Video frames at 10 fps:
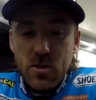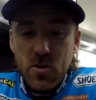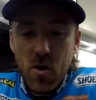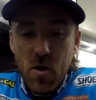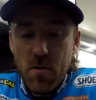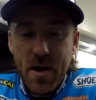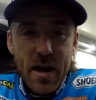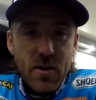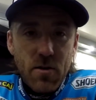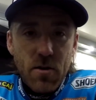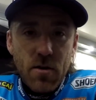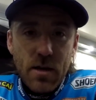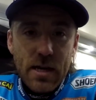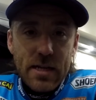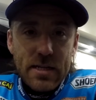Strong reminder,
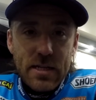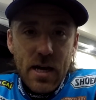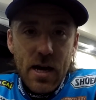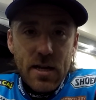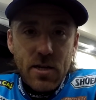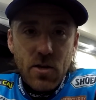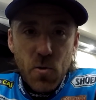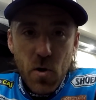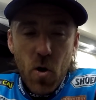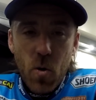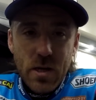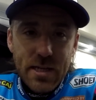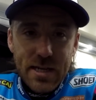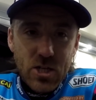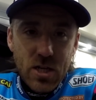kids, that you don't always
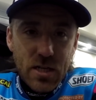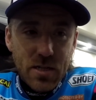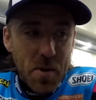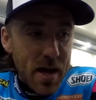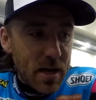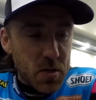need to change the bike.